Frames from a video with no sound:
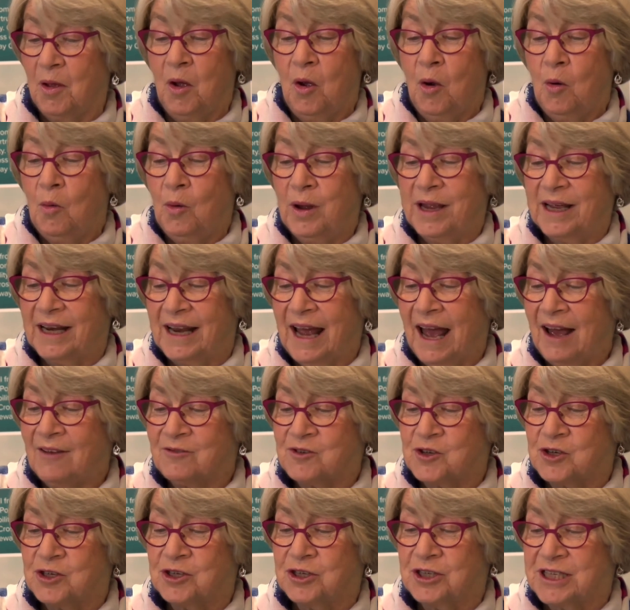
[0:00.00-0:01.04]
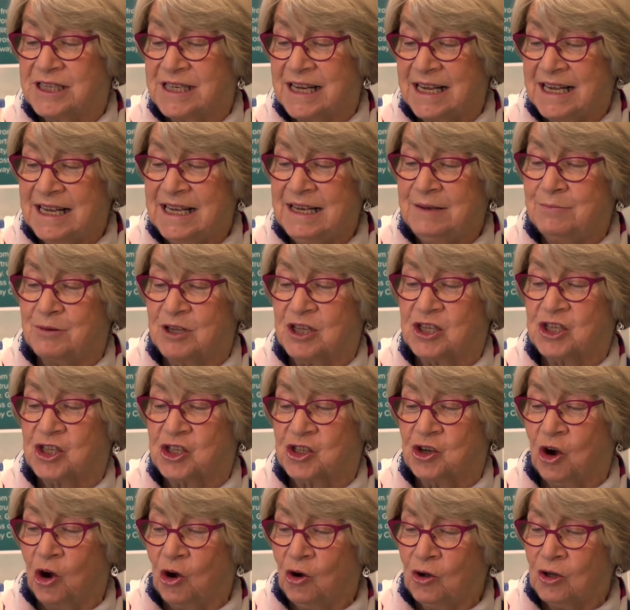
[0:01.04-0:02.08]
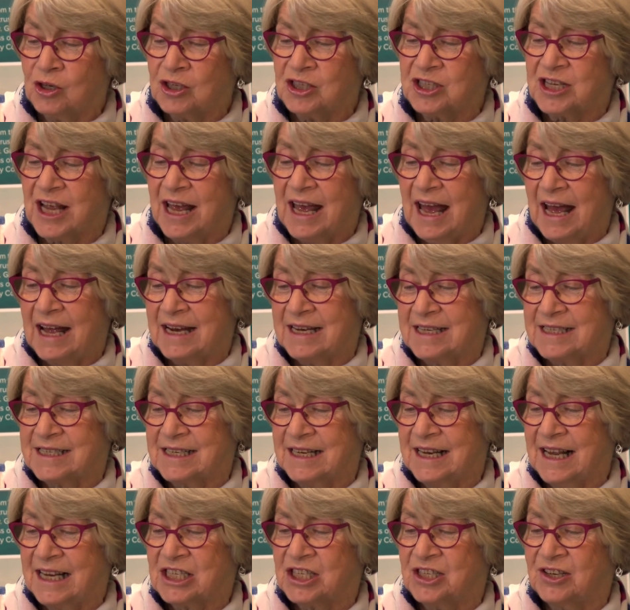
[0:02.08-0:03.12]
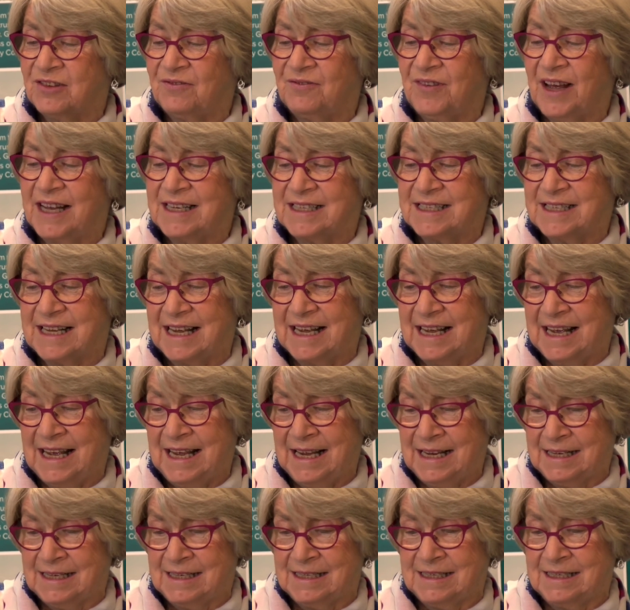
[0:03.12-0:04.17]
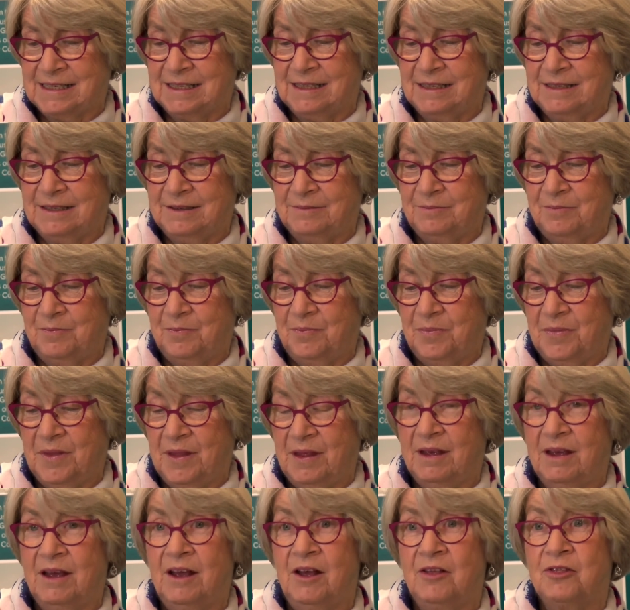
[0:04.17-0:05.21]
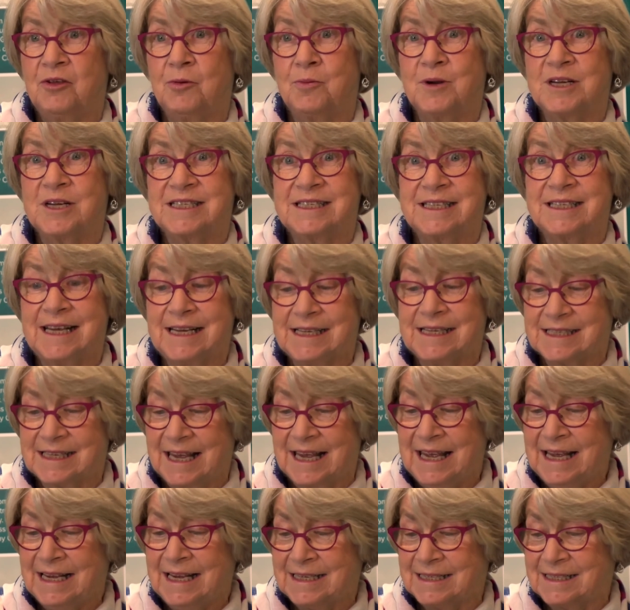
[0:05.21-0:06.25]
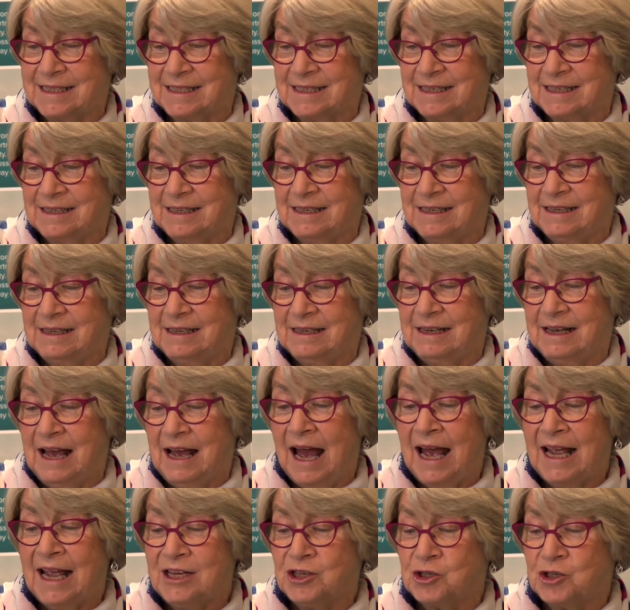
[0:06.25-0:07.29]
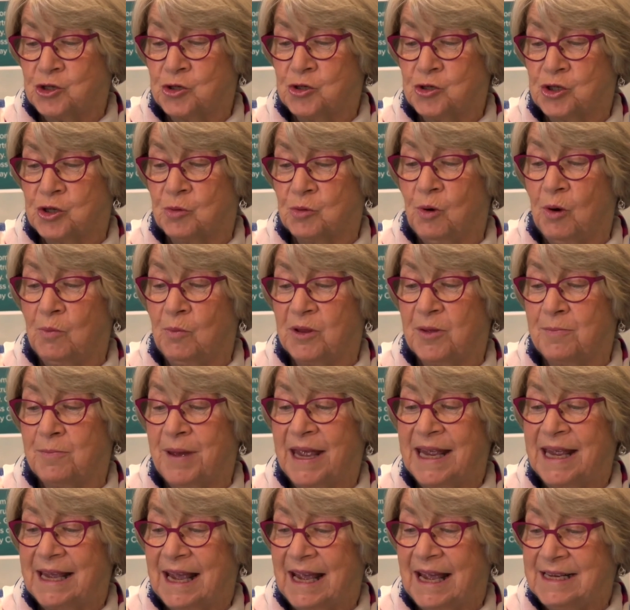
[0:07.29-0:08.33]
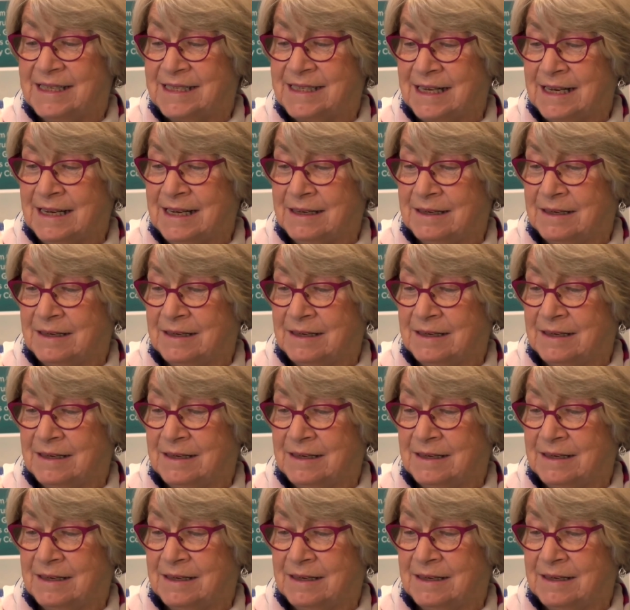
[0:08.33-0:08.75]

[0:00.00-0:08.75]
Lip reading: We got afternoon tea with scones and a selection of fancy cakes. There were 6 cakes. I chose the one with the pink icing.